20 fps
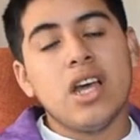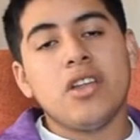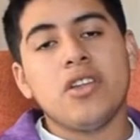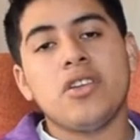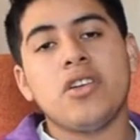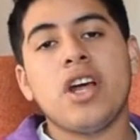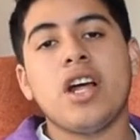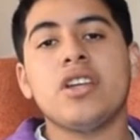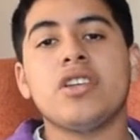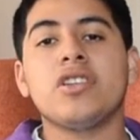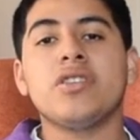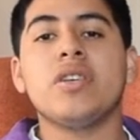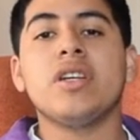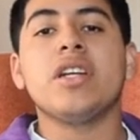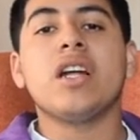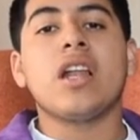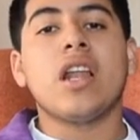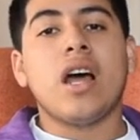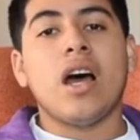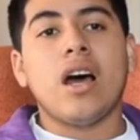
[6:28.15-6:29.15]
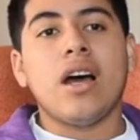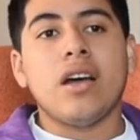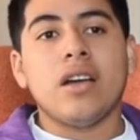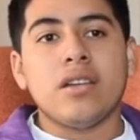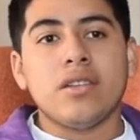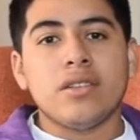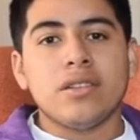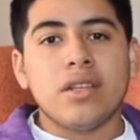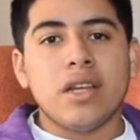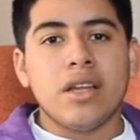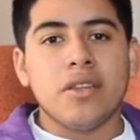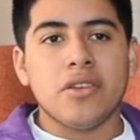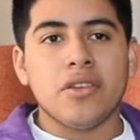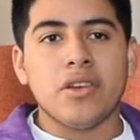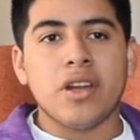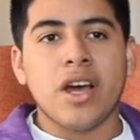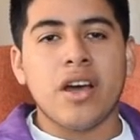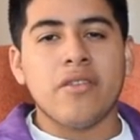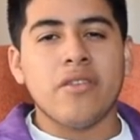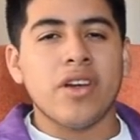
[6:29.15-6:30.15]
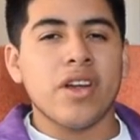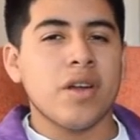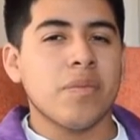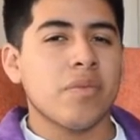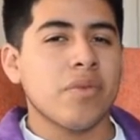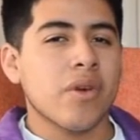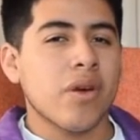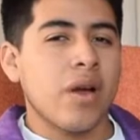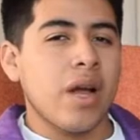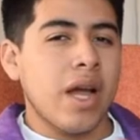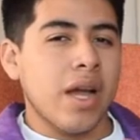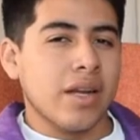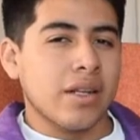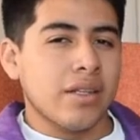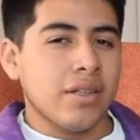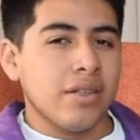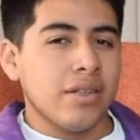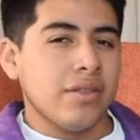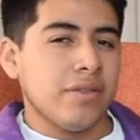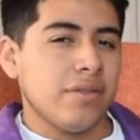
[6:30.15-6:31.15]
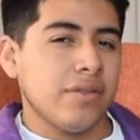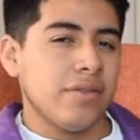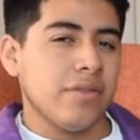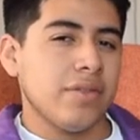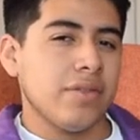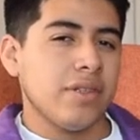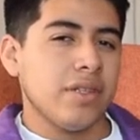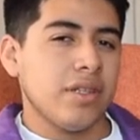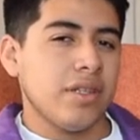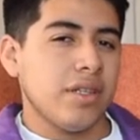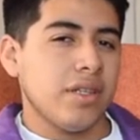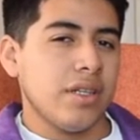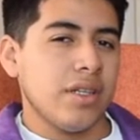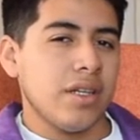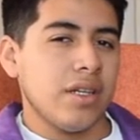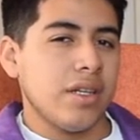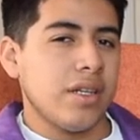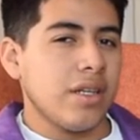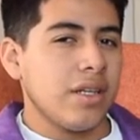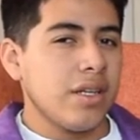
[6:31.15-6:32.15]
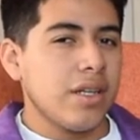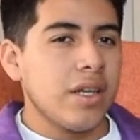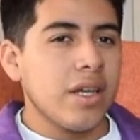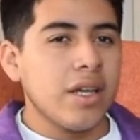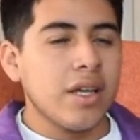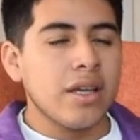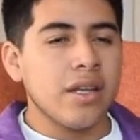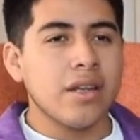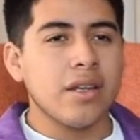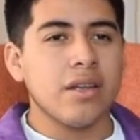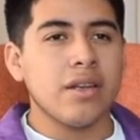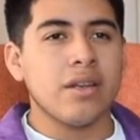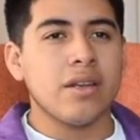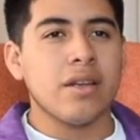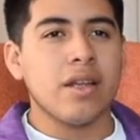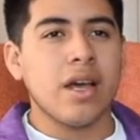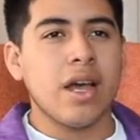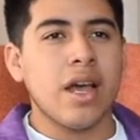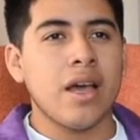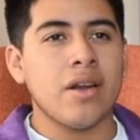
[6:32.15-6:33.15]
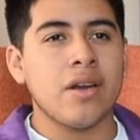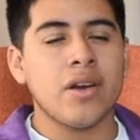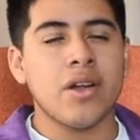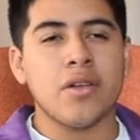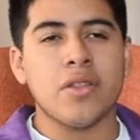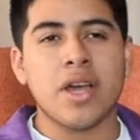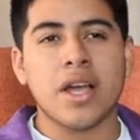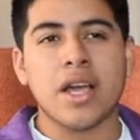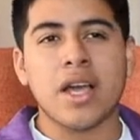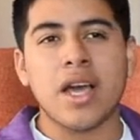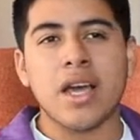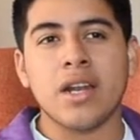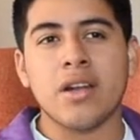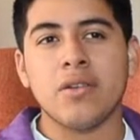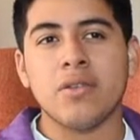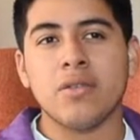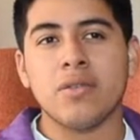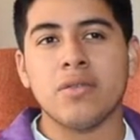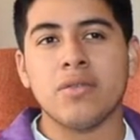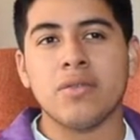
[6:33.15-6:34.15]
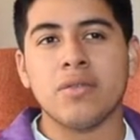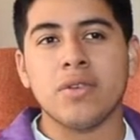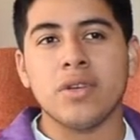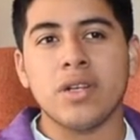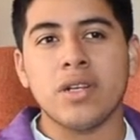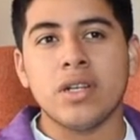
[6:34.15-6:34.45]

they're not doing a lot and they're not very proactive. And I don't know, that kind of,